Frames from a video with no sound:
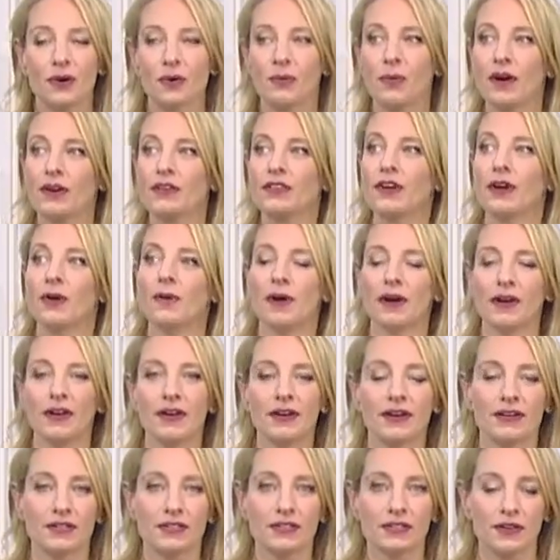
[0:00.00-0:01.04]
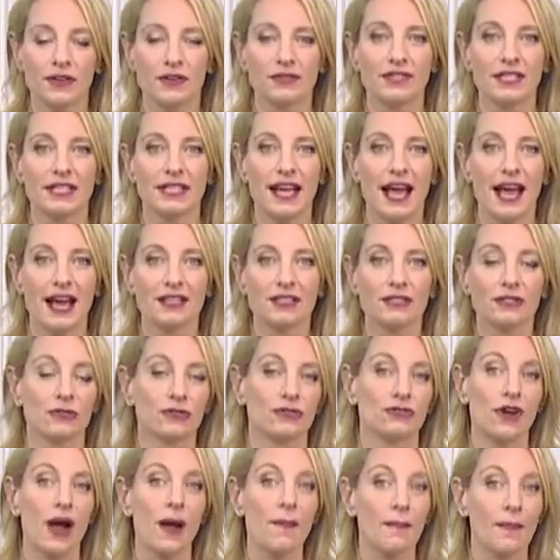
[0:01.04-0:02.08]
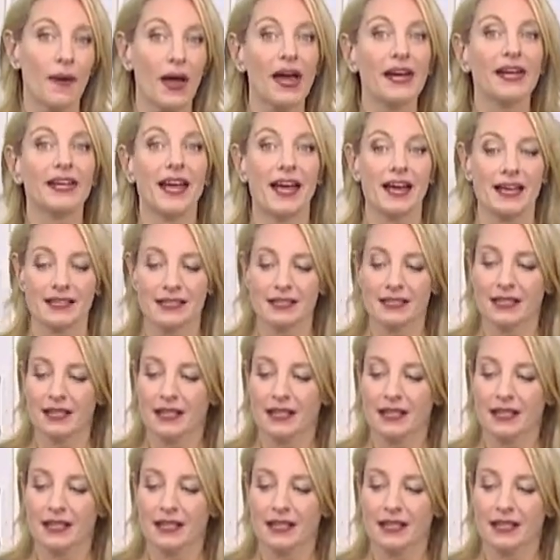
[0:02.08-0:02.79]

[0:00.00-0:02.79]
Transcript: or wondering what you're going to serve to guests or drop by guests.